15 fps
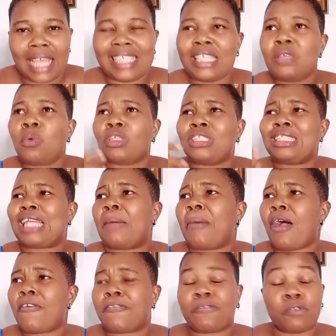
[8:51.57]
Is it, was it
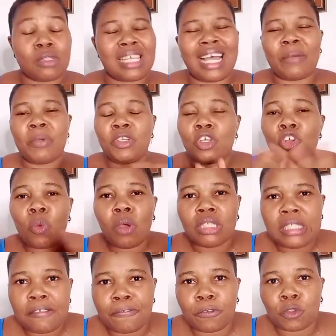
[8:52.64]
about fruit? We don't know
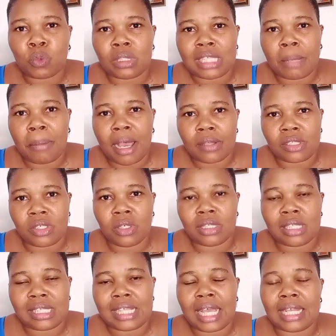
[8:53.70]
what the fruit was about, you
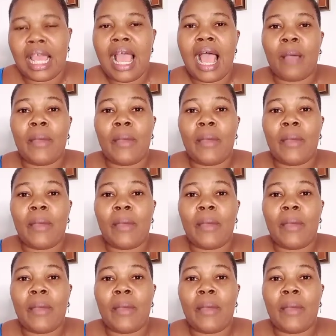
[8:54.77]
understand?